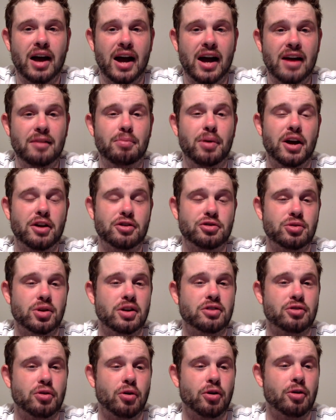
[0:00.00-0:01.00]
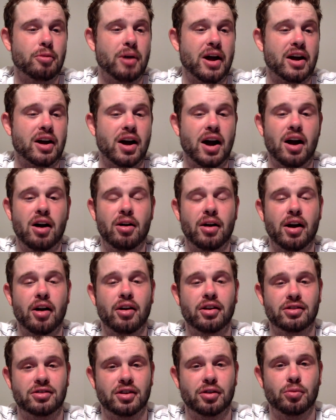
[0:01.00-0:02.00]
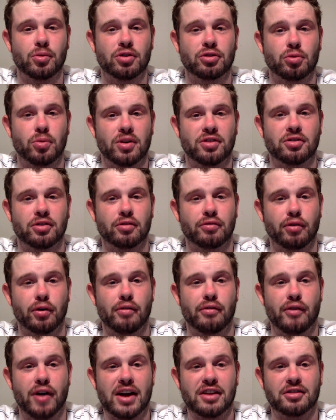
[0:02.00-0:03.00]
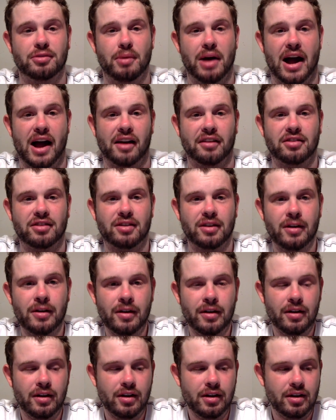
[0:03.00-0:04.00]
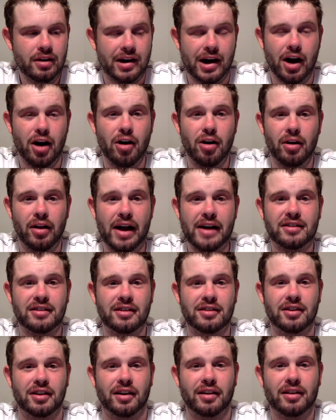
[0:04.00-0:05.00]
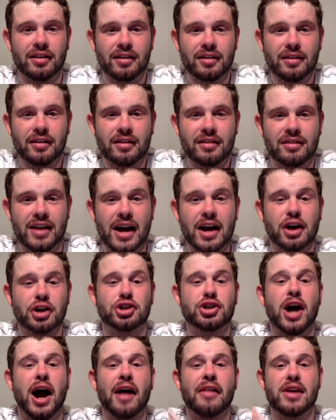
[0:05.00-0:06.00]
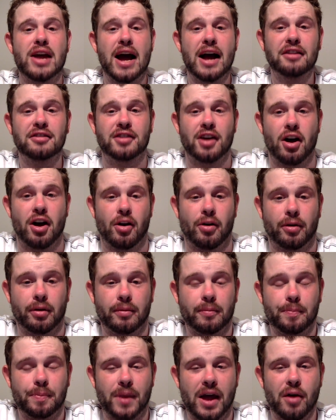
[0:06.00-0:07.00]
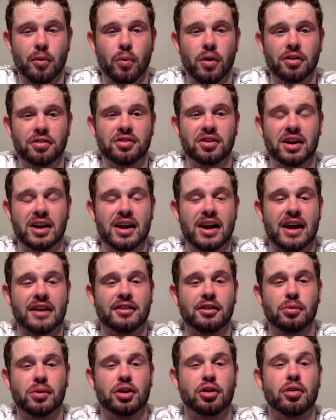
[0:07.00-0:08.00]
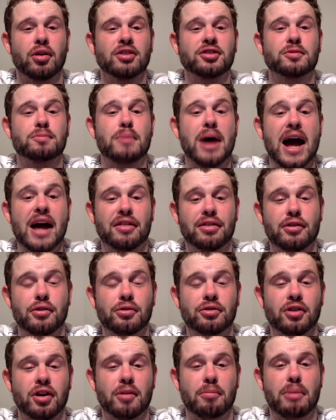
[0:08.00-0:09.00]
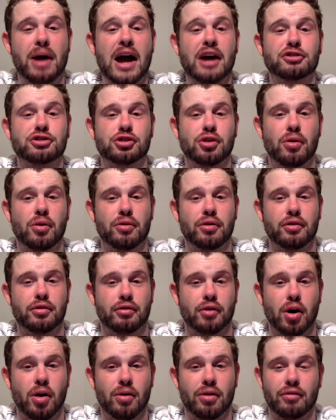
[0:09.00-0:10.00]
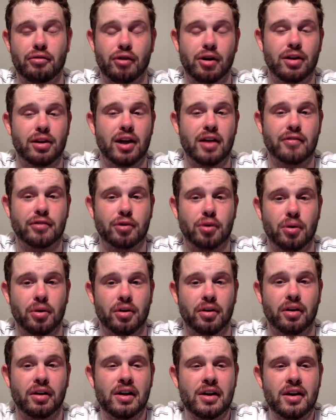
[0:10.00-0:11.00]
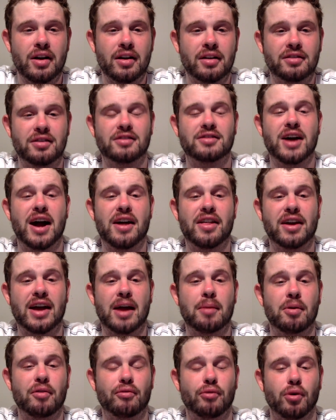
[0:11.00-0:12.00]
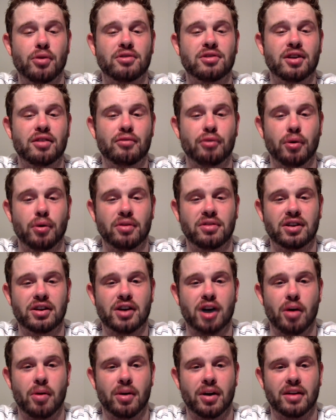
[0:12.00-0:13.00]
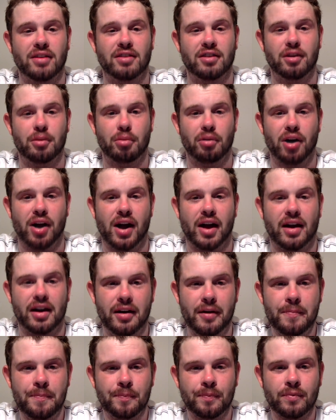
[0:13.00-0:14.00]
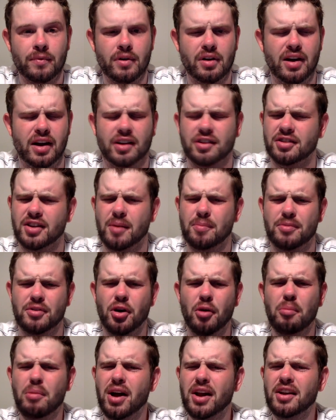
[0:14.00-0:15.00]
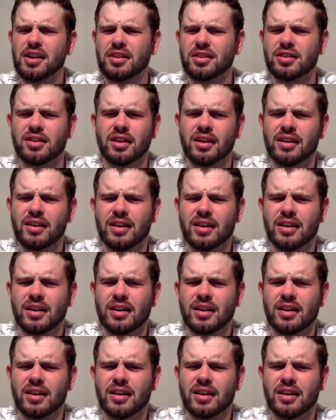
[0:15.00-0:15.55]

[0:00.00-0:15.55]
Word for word: and Patriots cornerback Kyle Arrington was whistled for a face mask. Carroll elected to take a shot in the end zone, and Wilson connected with Chris Matthews on a back shoulder throw in the front left corner to tie the game at fourteen fourteen going into the break. Except nobody's